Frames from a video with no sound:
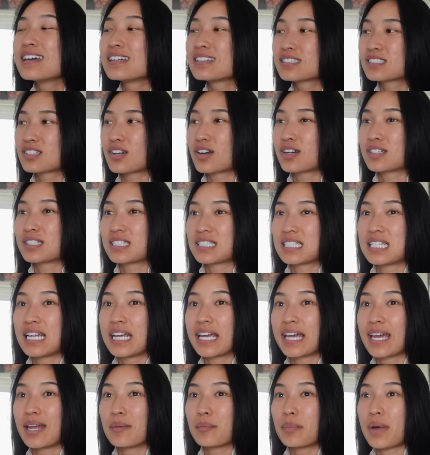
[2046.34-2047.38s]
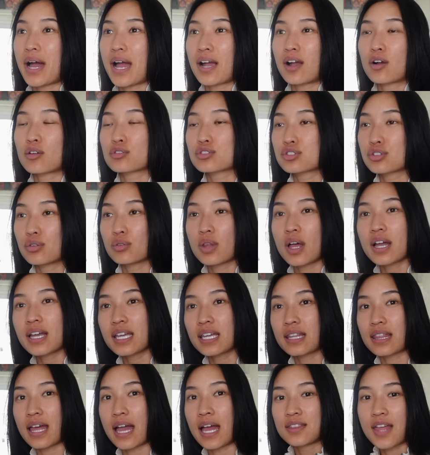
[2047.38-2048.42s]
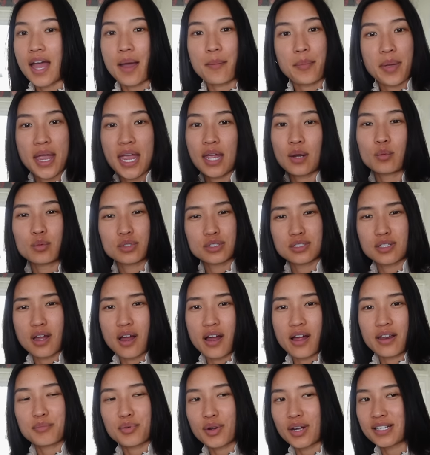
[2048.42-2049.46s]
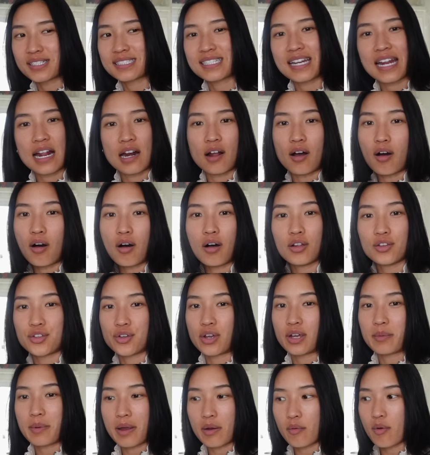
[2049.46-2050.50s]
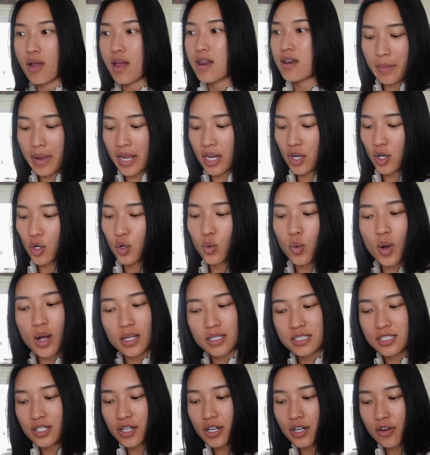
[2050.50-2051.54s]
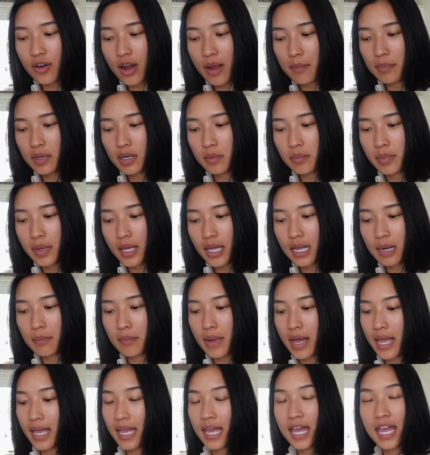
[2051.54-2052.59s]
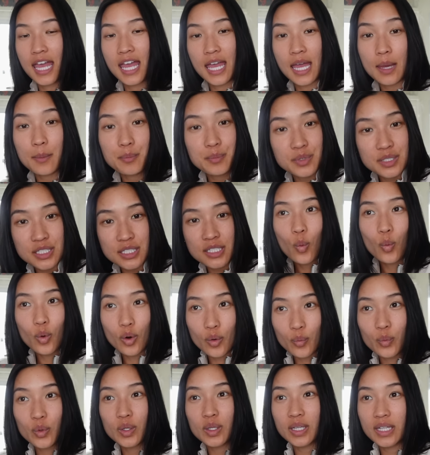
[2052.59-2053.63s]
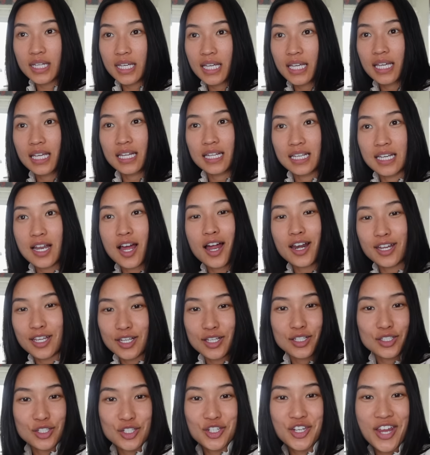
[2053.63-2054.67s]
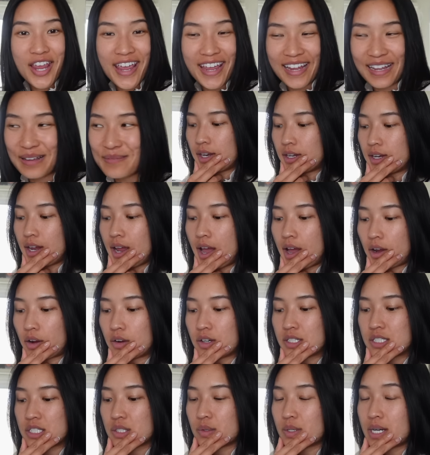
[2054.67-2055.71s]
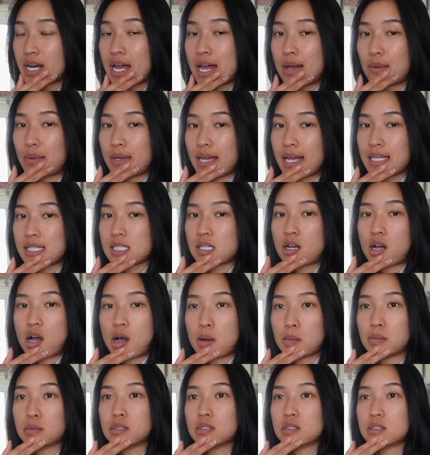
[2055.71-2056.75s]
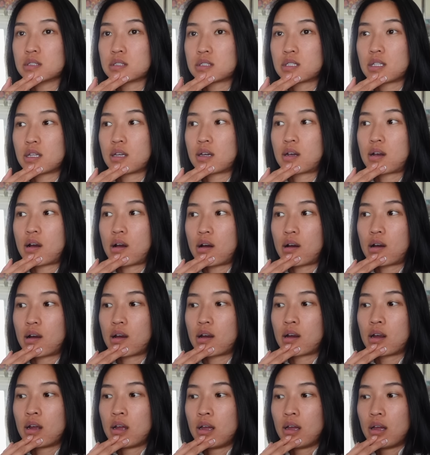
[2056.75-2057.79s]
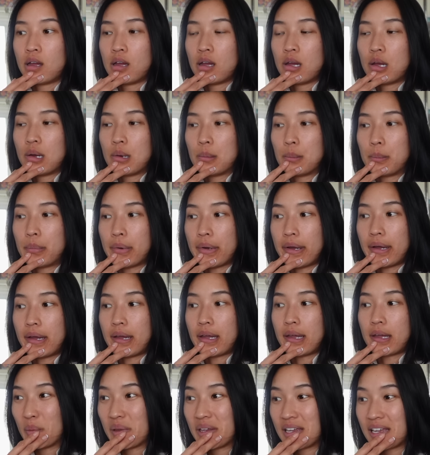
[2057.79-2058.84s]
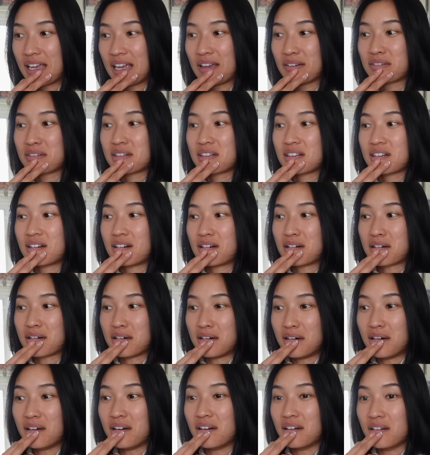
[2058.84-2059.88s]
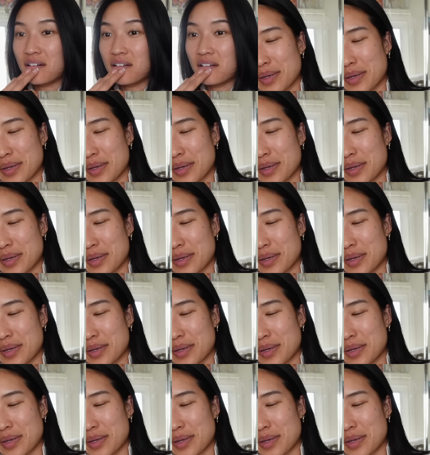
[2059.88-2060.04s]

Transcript: started to sink in. But I got so lucky that that pain was not present at all during my run. My inner quad started cramping a bit. My hips were really not in good shape. And yeah, Kristen and I, we had to hobble to the car but we gave it our all.